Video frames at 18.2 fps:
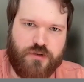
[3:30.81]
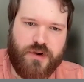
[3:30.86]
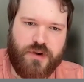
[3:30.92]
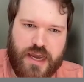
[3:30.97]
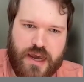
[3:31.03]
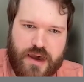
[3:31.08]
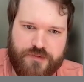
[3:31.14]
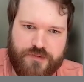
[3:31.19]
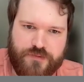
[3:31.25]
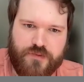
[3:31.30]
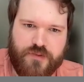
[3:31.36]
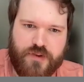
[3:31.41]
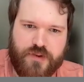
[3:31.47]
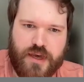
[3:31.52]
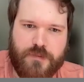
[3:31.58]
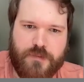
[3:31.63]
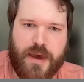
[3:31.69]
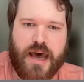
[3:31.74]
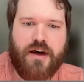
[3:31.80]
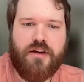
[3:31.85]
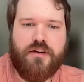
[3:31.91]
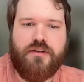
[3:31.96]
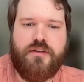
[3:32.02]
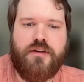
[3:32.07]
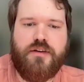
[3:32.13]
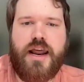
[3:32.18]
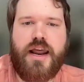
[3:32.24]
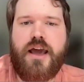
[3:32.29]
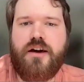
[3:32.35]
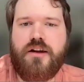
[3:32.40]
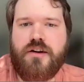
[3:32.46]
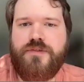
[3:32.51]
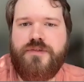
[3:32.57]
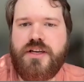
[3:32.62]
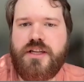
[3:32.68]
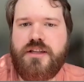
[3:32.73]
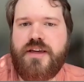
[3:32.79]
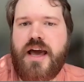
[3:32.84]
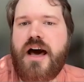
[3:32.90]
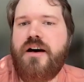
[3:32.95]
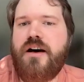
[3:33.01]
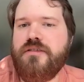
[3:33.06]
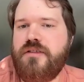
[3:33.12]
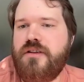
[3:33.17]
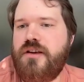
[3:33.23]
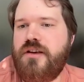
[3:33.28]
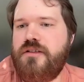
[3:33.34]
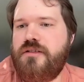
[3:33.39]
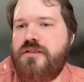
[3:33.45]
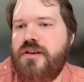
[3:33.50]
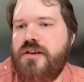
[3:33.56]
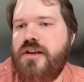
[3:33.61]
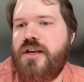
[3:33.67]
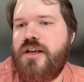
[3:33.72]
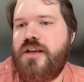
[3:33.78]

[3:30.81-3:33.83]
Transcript: We have about 850,000